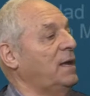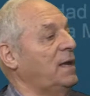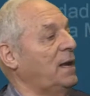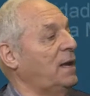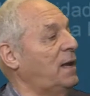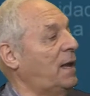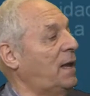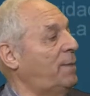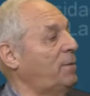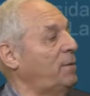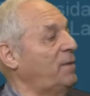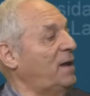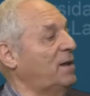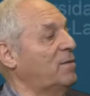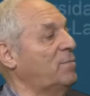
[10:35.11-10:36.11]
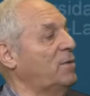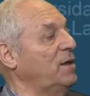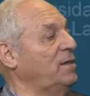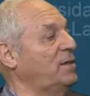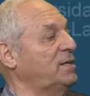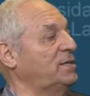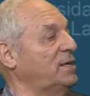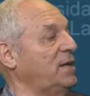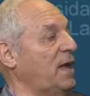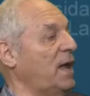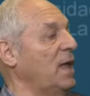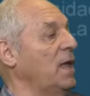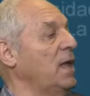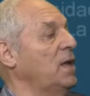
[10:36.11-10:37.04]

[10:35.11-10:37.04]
and see that the first component